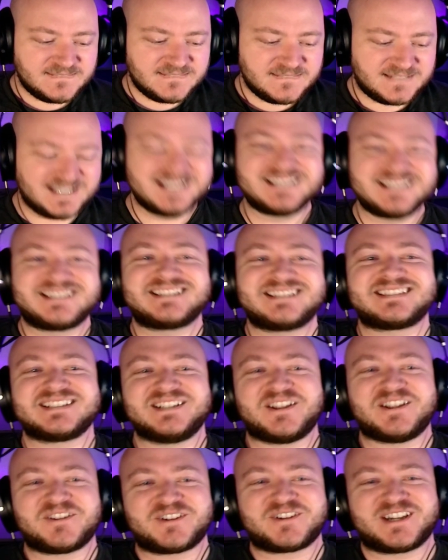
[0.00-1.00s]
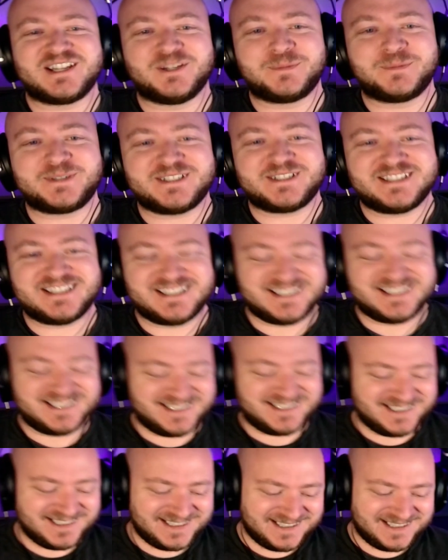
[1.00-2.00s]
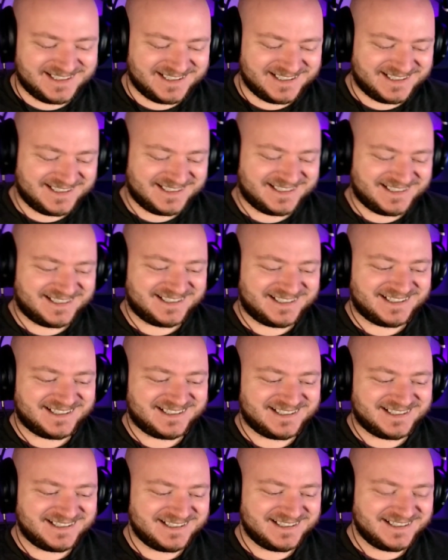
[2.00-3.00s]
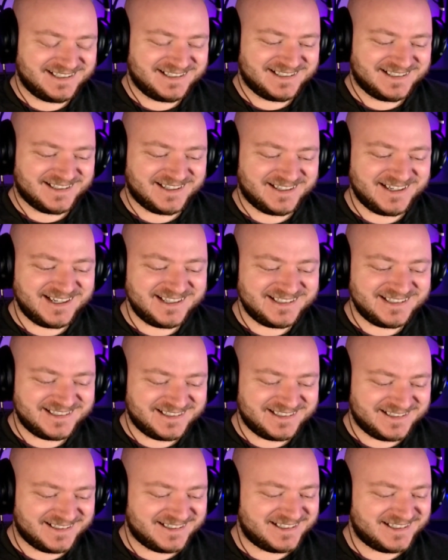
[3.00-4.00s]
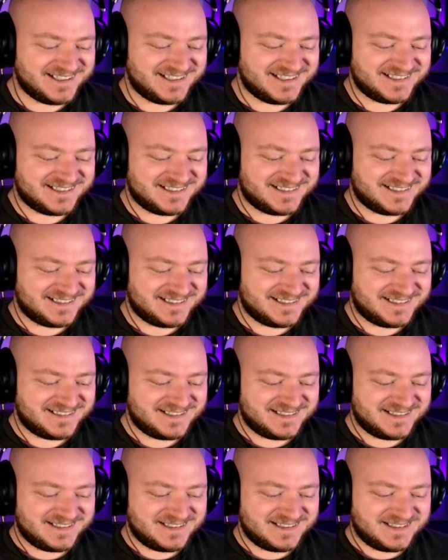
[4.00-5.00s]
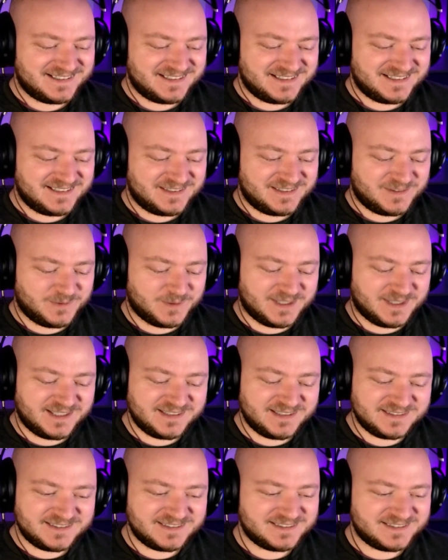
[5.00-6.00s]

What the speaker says: It's another Gilbert. All right. All right. Well,